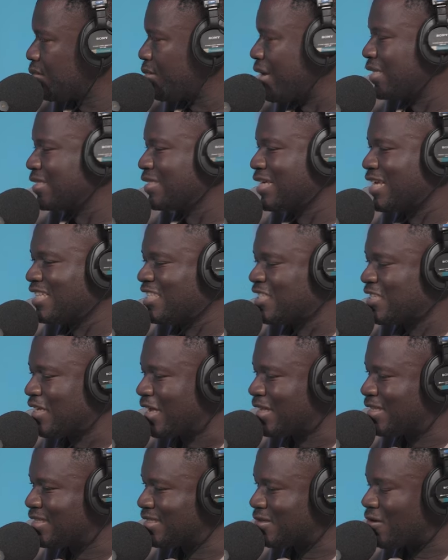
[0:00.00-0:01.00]
but
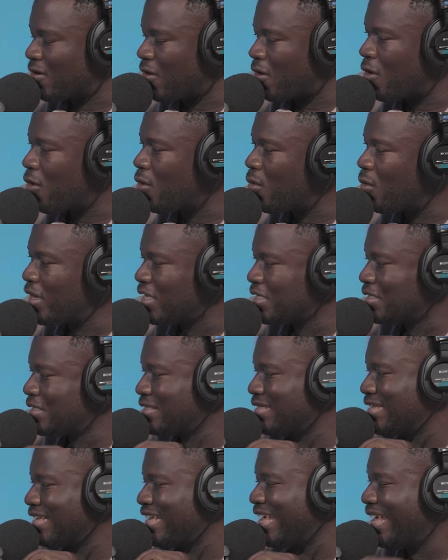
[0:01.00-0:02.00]
it's
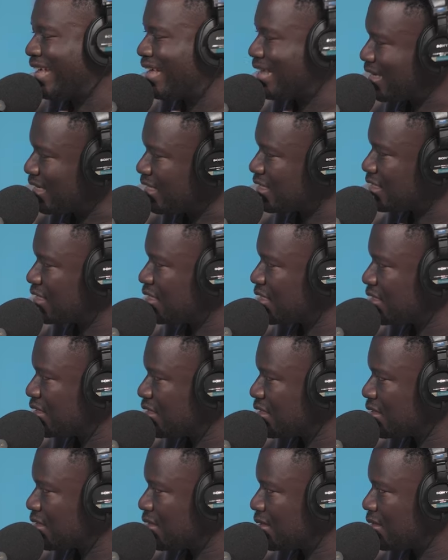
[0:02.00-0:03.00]
always English.
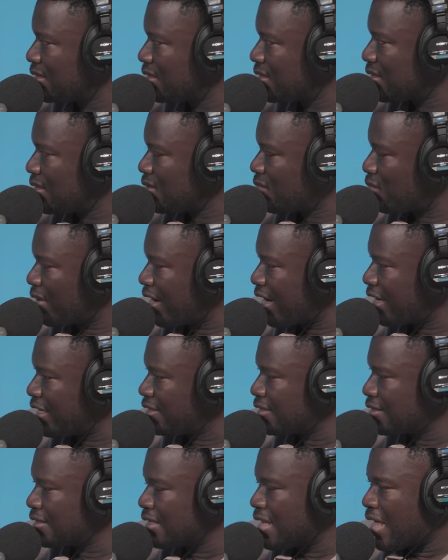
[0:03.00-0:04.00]

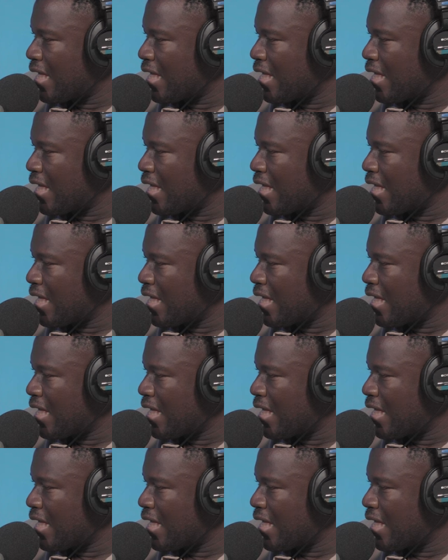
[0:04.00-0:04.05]
Right,